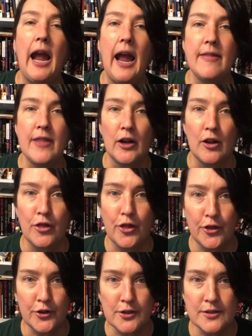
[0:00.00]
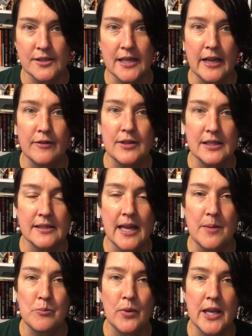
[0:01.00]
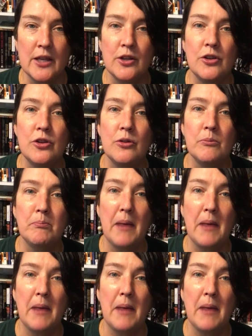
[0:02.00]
and then on Thursday of the same week,